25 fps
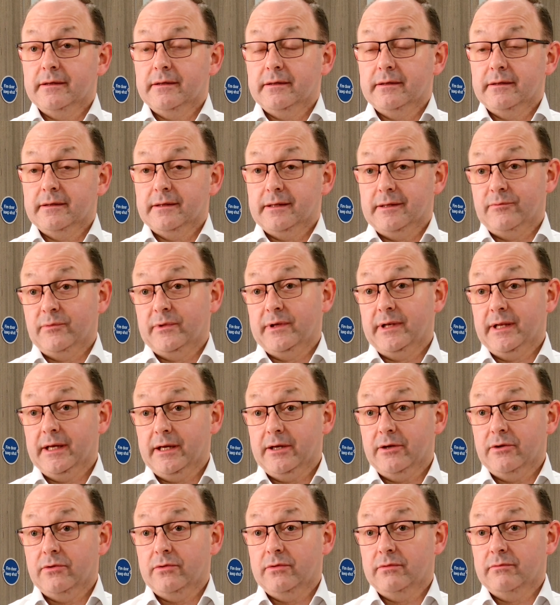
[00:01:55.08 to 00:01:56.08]
And
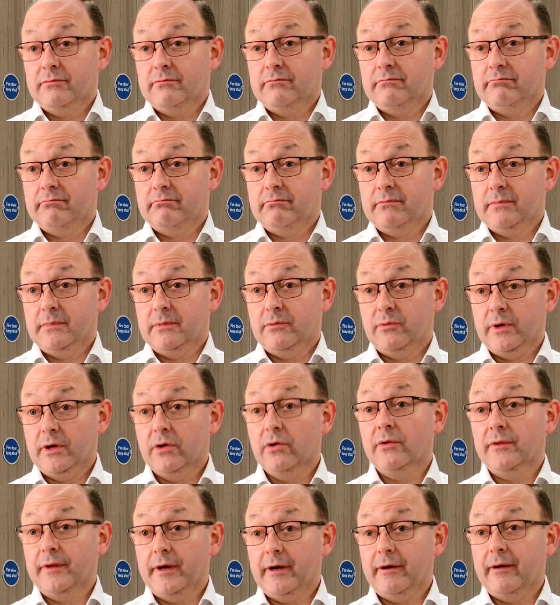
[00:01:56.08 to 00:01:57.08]
we all
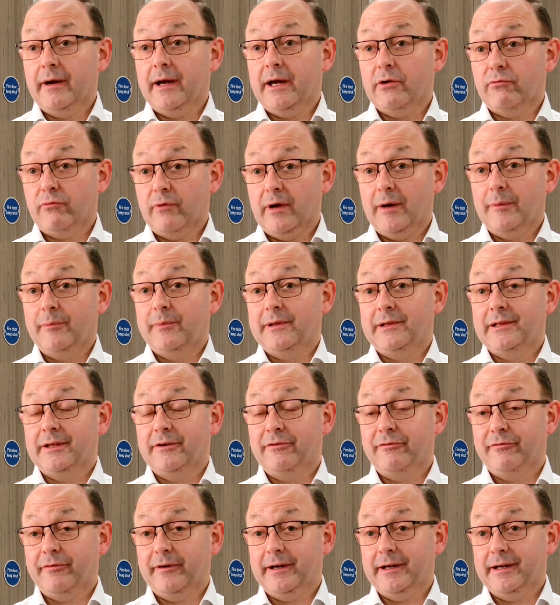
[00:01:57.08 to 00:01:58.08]
know how rapidly
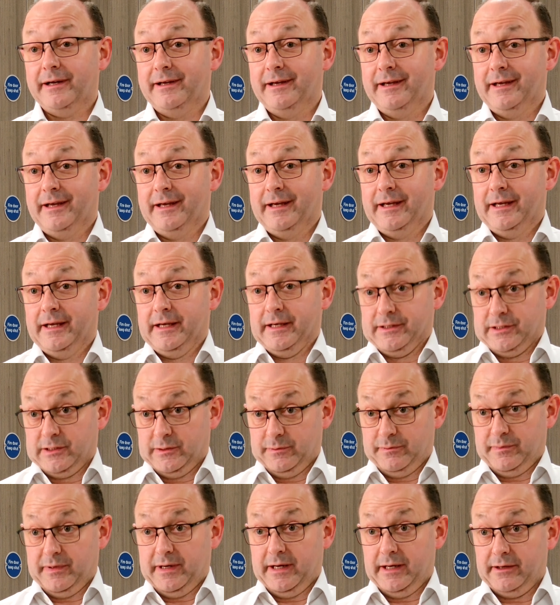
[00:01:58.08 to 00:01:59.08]
fire
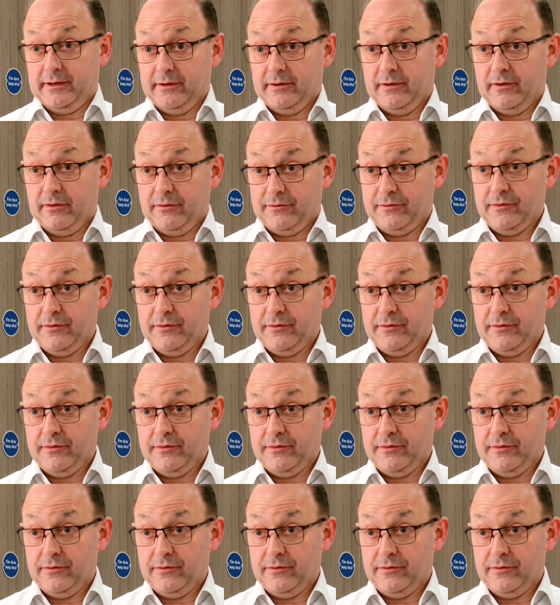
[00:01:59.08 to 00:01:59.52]
spread through the